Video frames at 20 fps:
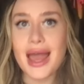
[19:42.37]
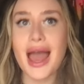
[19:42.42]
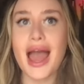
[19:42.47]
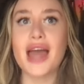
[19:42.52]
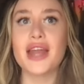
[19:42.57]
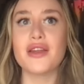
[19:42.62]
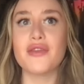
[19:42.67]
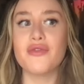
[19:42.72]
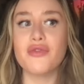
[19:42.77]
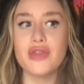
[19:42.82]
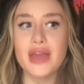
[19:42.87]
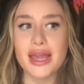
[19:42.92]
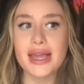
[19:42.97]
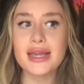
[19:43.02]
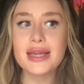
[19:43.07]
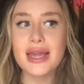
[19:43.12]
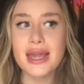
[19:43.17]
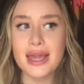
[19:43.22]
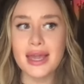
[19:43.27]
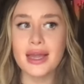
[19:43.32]
And if they
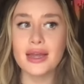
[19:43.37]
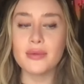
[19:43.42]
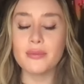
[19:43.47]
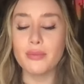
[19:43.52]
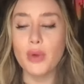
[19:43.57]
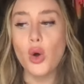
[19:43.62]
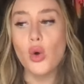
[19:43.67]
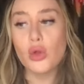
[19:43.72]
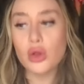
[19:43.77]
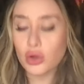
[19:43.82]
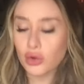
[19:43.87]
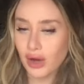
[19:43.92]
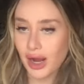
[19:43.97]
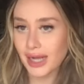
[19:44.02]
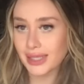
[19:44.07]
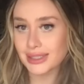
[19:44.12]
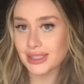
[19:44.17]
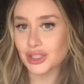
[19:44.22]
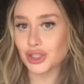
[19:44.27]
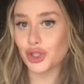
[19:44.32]
can't
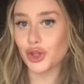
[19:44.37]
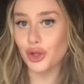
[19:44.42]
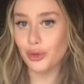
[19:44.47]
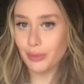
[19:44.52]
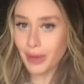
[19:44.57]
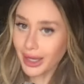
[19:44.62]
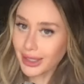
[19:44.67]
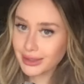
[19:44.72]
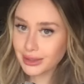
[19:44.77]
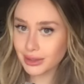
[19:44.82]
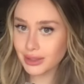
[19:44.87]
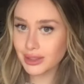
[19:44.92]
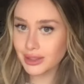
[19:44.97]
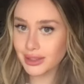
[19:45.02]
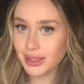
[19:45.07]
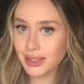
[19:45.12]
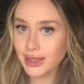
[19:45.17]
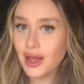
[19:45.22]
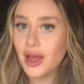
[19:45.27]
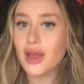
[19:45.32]
polarize into their
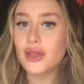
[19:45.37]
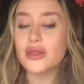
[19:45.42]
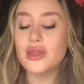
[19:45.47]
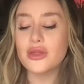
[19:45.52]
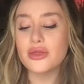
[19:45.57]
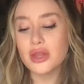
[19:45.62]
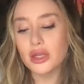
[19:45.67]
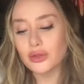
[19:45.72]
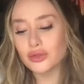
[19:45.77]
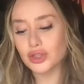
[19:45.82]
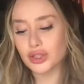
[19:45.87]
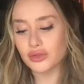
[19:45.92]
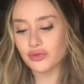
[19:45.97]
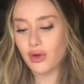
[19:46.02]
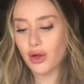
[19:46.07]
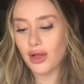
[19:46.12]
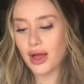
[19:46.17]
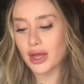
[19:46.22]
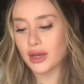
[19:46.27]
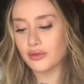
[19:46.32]
masculine, then they'll just
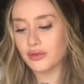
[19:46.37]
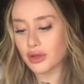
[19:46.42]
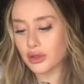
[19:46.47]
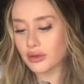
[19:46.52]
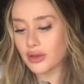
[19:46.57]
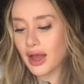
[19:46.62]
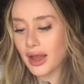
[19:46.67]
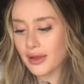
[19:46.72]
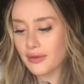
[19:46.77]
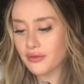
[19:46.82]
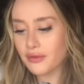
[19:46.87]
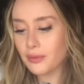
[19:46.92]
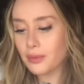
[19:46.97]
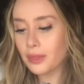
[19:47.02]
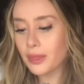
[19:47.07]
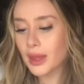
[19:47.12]
fall out of your life.